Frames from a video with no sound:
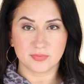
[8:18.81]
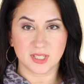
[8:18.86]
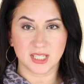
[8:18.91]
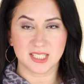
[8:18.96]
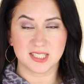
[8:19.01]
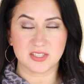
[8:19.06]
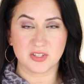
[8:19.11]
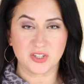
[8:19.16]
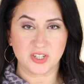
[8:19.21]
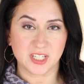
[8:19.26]

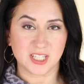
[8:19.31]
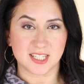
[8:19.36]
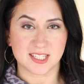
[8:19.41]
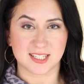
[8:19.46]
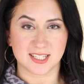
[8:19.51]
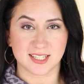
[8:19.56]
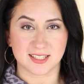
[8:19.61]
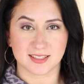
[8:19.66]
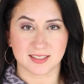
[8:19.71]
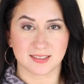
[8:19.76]
It's hoodie
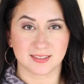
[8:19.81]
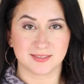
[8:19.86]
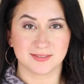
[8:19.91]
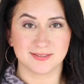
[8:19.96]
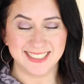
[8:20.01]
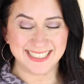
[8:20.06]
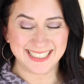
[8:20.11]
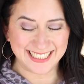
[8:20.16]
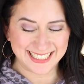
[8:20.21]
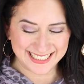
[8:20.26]
season.
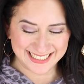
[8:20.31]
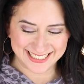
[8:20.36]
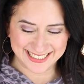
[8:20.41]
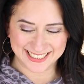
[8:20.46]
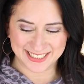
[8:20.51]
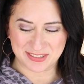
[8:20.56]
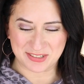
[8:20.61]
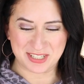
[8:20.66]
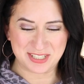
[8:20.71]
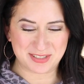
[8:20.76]

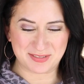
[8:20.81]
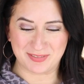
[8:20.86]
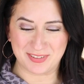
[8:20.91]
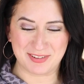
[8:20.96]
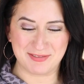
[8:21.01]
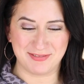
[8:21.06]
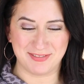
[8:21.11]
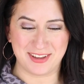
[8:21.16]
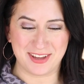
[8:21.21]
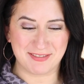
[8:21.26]
It's my
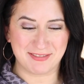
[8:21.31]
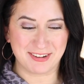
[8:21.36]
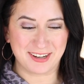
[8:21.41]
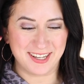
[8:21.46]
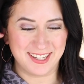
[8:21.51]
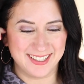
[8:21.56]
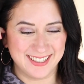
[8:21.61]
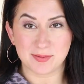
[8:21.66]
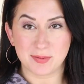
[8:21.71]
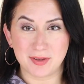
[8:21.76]

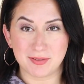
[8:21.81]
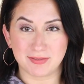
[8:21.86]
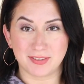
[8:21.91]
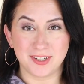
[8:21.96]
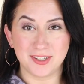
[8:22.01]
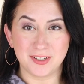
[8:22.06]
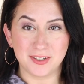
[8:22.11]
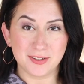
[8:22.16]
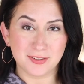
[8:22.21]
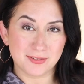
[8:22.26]
favorite. It's my
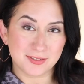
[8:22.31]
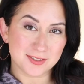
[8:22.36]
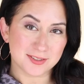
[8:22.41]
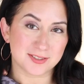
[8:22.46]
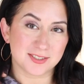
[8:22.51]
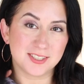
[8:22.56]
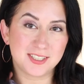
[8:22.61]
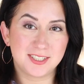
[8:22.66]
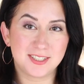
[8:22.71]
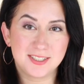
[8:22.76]
favorite
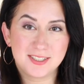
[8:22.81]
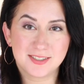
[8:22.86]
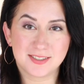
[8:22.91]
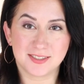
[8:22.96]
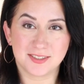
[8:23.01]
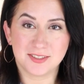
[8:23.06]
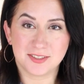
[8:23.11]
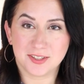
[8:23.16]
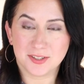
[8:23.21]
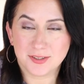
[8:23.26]

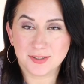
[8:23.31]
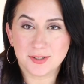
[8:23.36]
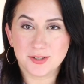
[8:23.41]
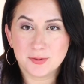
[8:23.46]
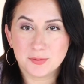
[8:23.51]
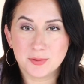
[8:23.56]
season in the